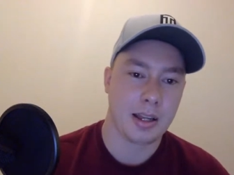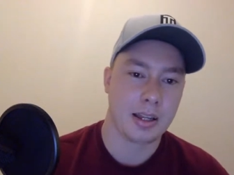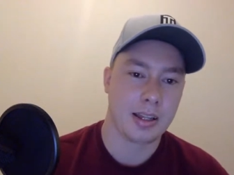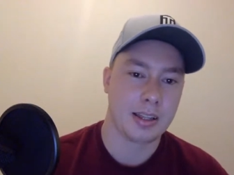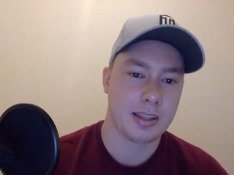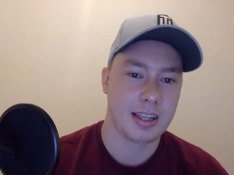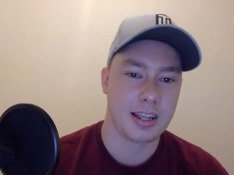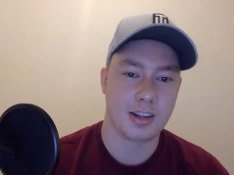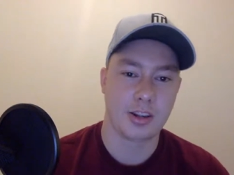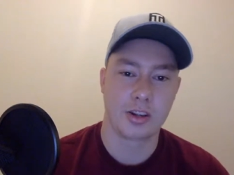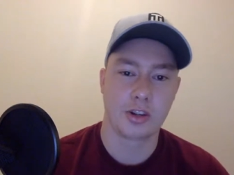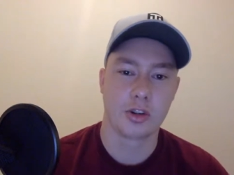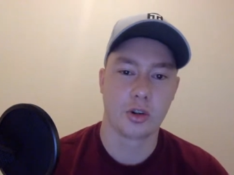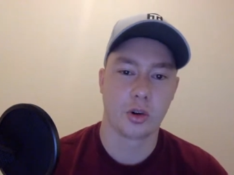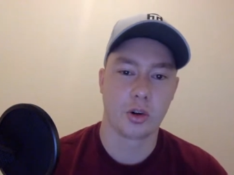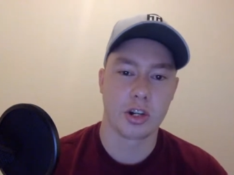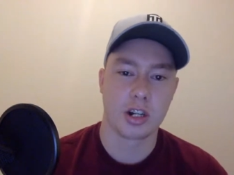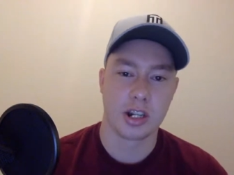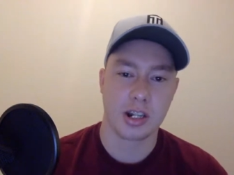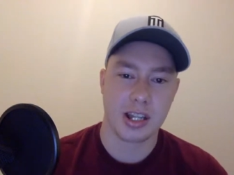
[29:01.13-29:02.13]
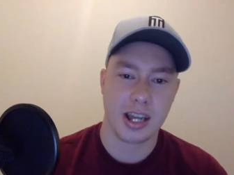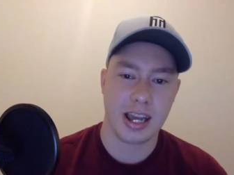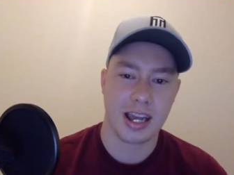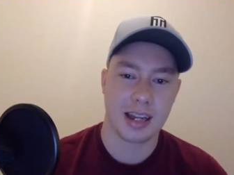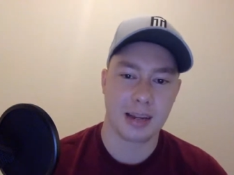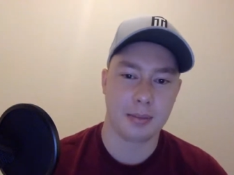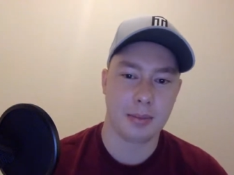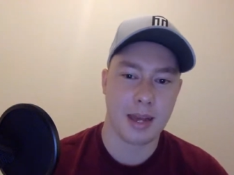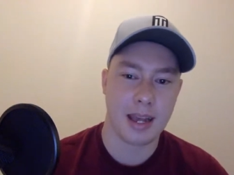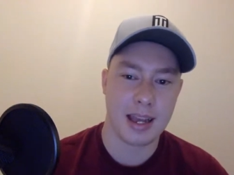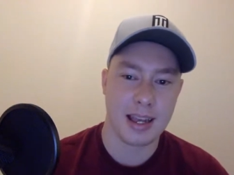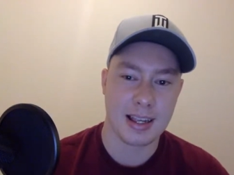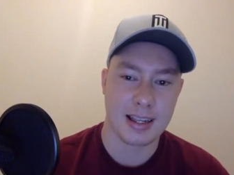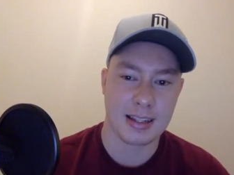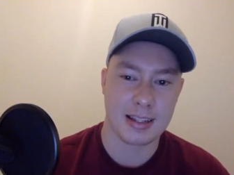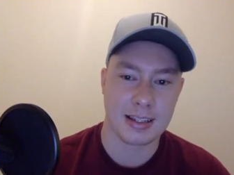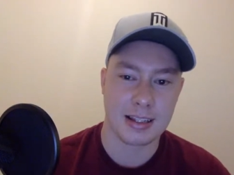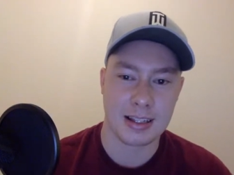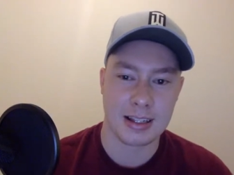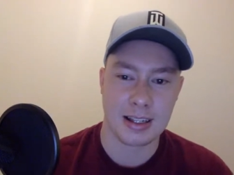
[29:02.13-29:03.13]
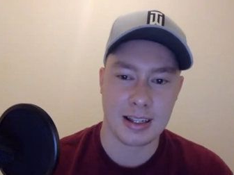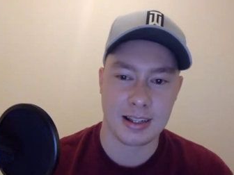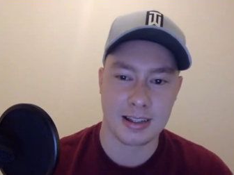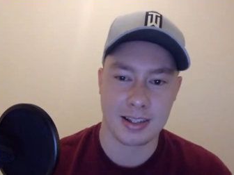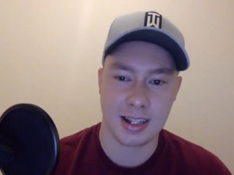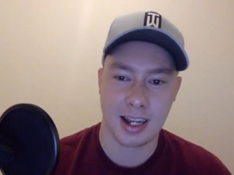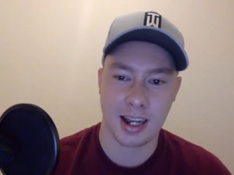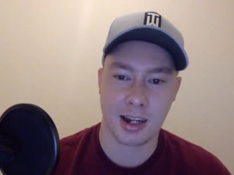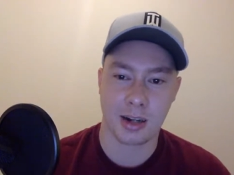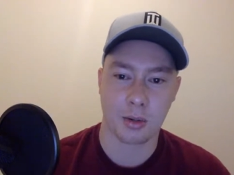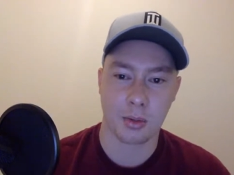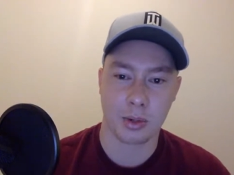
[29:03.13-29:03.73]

This Georgia Tech mess is kind of